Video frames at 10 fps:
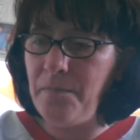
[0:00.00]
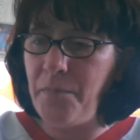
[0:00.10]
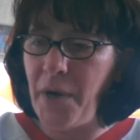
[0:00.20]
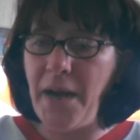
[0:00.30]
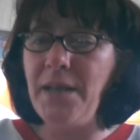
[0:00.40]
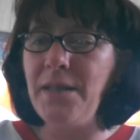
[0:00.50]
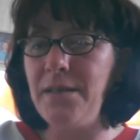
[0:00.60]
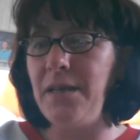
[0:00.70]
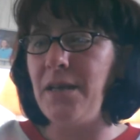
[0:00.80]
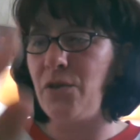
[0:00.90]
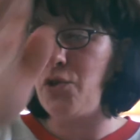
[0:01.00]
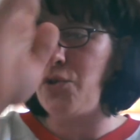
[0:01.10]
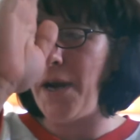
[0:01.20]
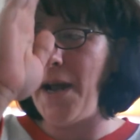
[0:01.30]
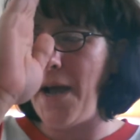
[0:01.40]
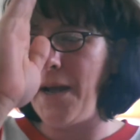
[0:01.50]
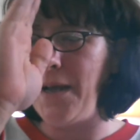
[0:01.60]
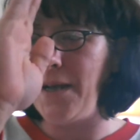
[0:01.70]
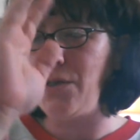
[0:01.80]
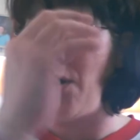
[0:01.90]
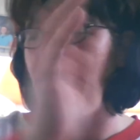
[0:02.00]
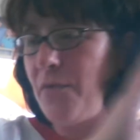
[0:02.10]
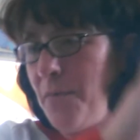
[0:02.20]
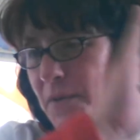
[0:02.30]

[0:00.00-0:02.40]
I didn't see it straight on. I saw it from the